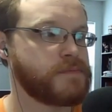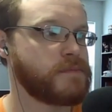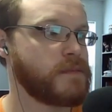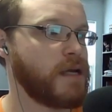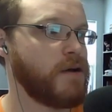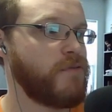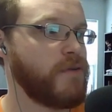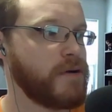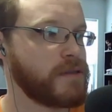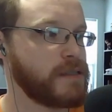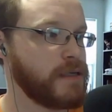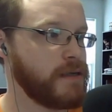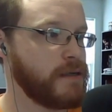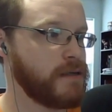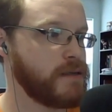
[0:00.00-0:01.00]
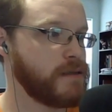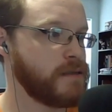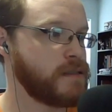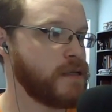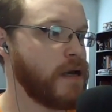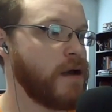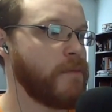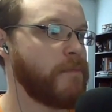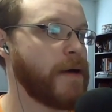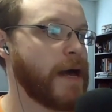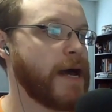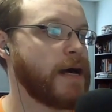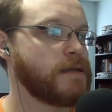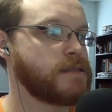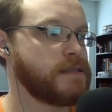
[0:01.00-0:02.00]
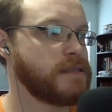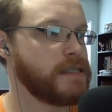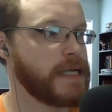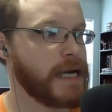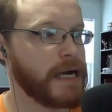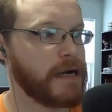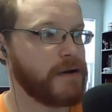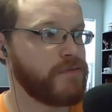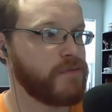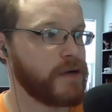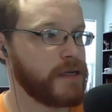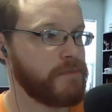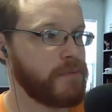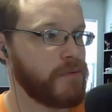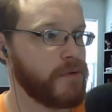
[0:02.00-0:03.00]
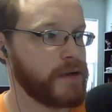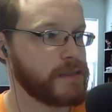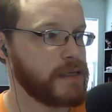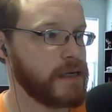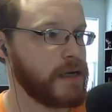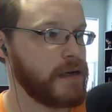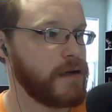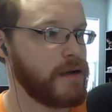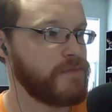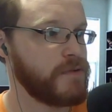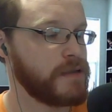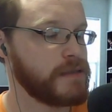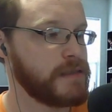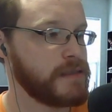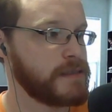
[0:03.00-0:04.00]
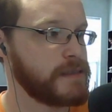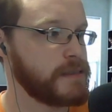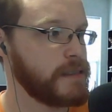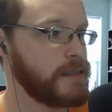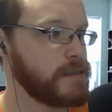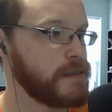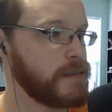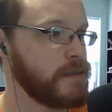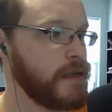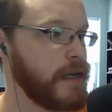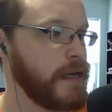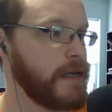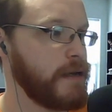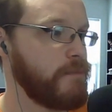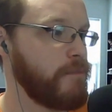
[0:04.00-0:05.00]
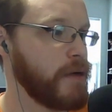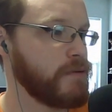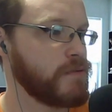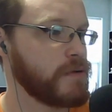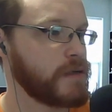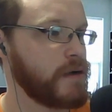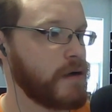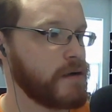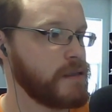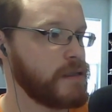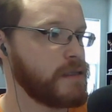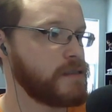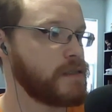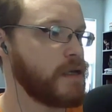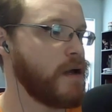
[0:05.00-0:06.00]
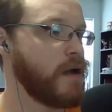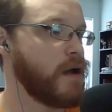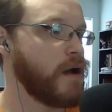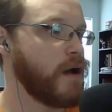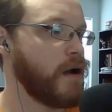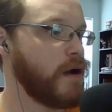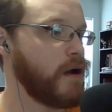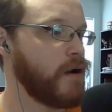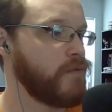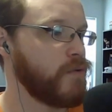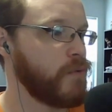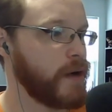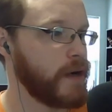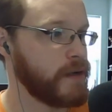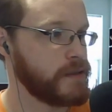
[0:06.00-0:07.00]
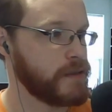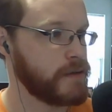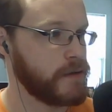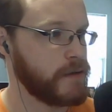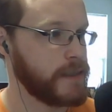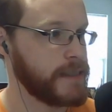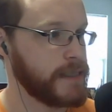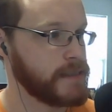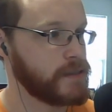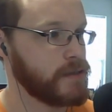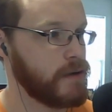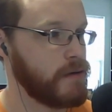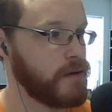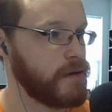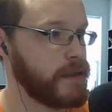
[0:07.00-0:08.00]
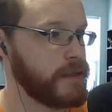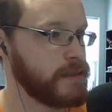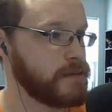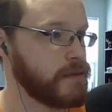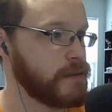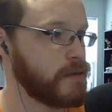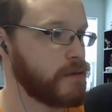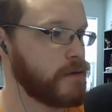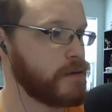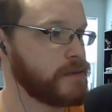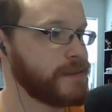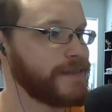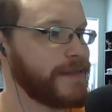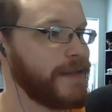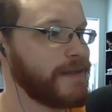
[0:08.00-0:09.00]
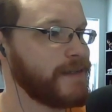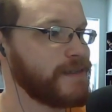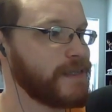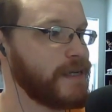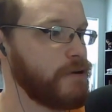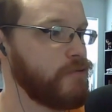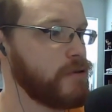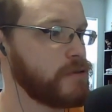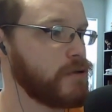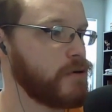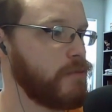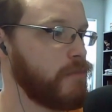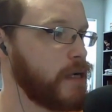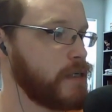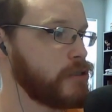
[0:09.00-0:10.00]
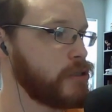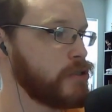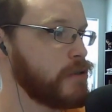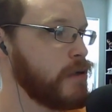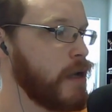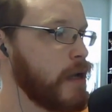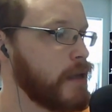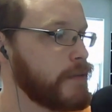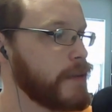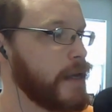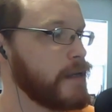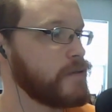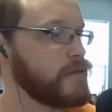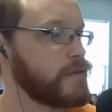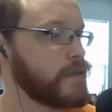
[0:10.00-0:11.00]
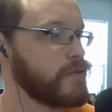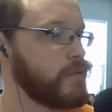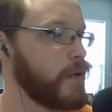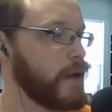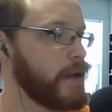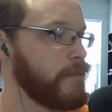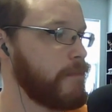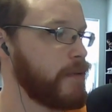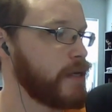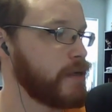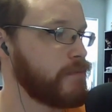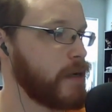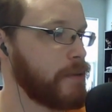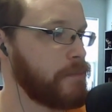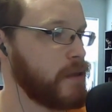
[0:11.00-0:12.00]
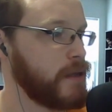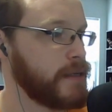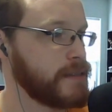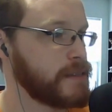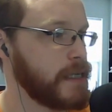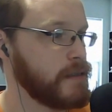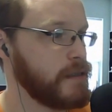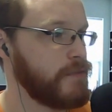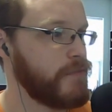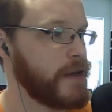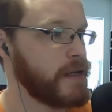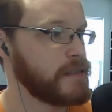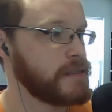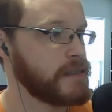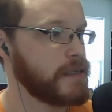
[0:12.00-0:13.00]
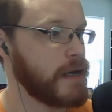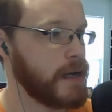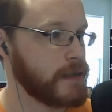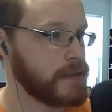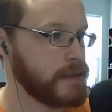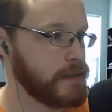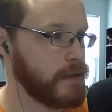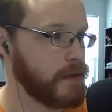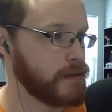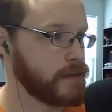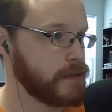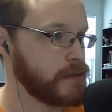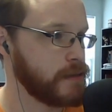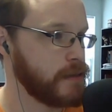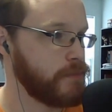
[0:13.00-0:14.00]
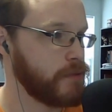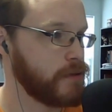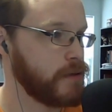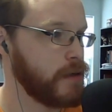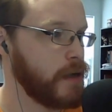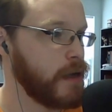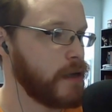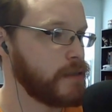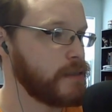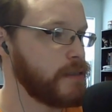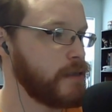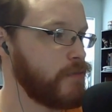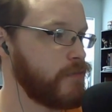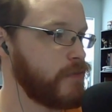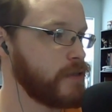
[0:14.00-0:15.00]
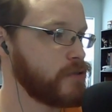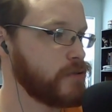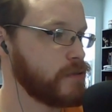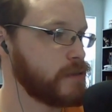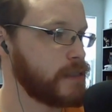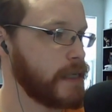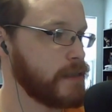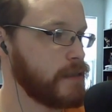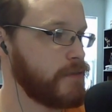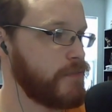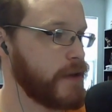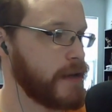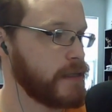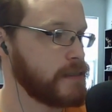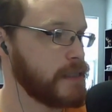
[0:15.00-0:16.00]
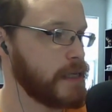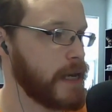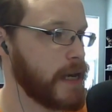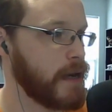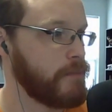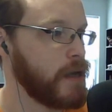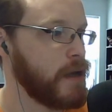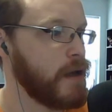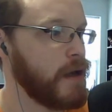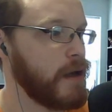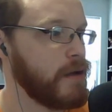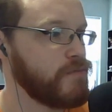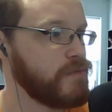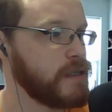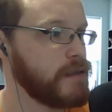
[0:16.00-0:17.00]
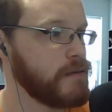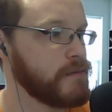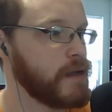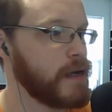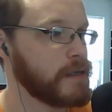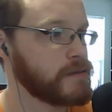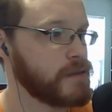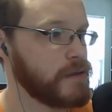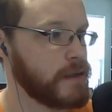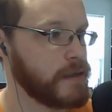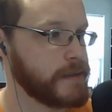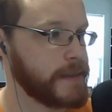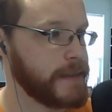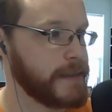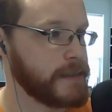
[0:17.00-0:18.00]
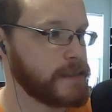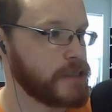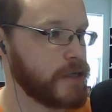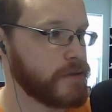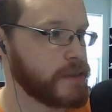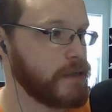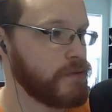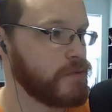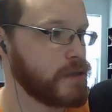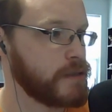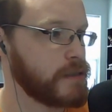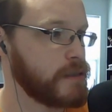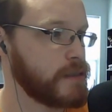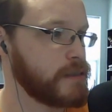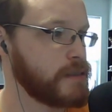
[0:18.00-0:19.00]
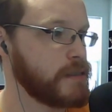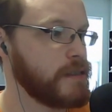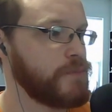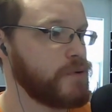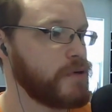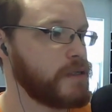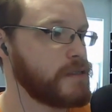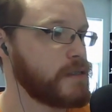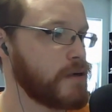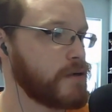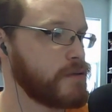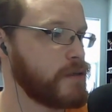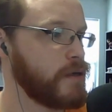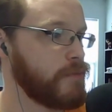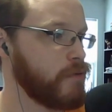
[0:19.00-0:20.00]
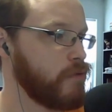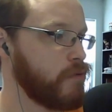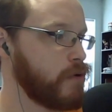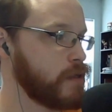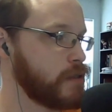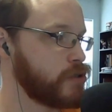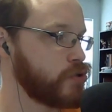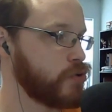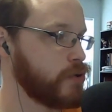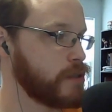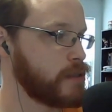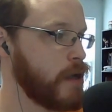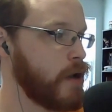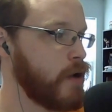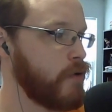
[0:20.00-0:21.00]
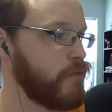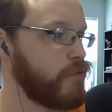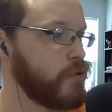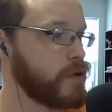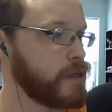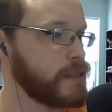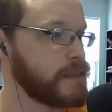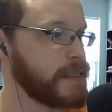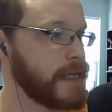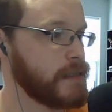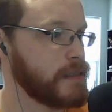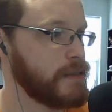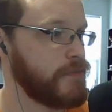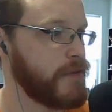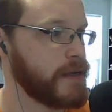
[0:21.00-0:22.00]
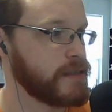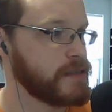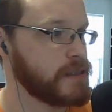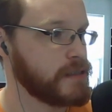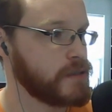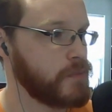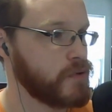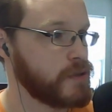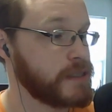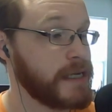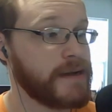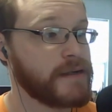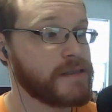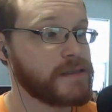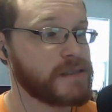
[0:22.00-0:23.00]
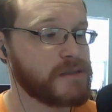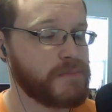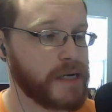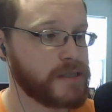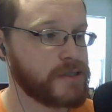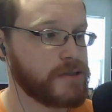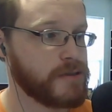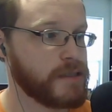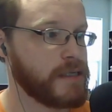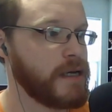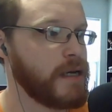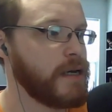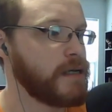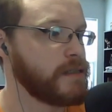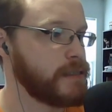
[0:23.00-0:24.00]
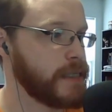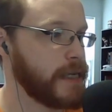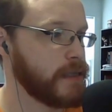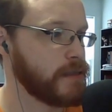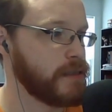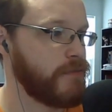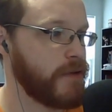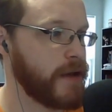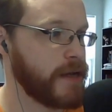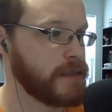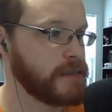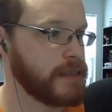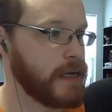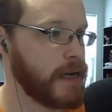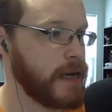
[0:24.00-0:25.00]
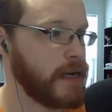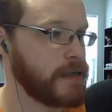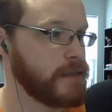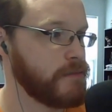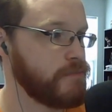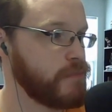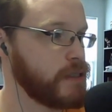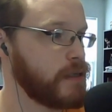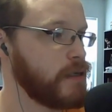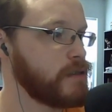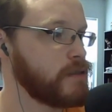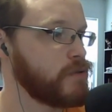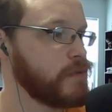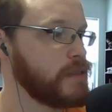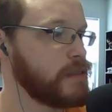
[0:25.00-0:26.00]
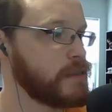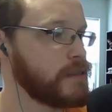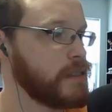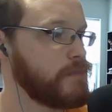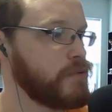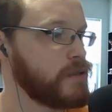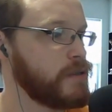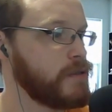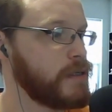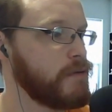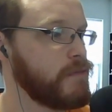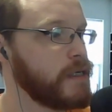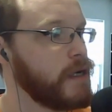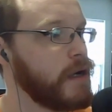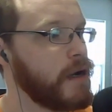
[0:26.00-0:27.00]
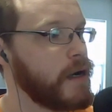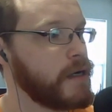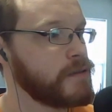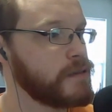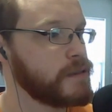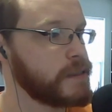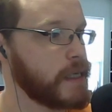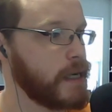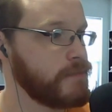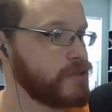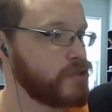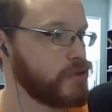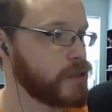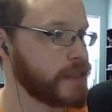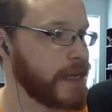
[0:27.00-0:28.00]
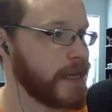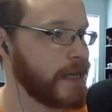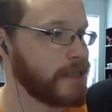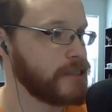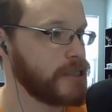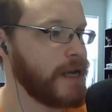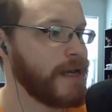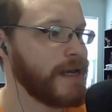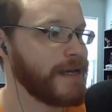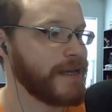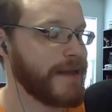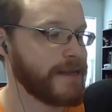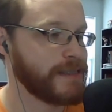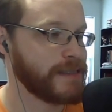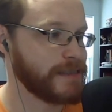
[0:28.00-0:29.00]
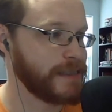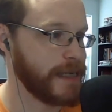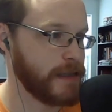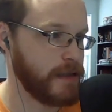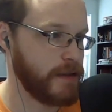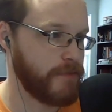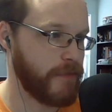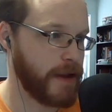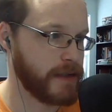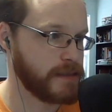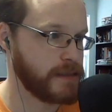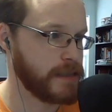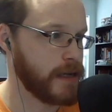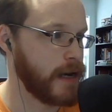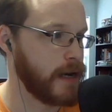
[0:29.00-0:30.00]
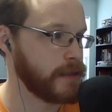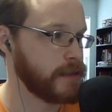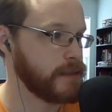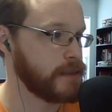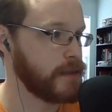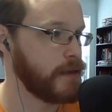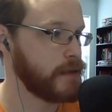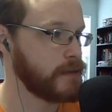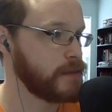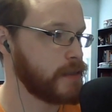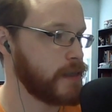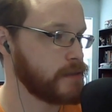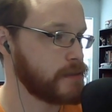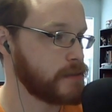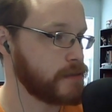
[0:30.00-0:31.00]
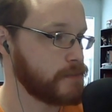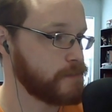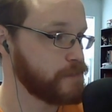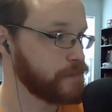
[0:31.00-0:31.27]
Now, folks, it is past the halfway point of the season, but regardless of where the Hurricanes are in the current standings, I want to remind you that you could win big by playing Daily Fantasy Hockey on Sleeper, the official Daily Fantasy app of the Locked On NHL Network. Sleeper is our number one choice for daily fantasy sports, and especially daily fantasy hockey, because with Sleeper, you can win 100 times your cash in daily fantasy hockey contests.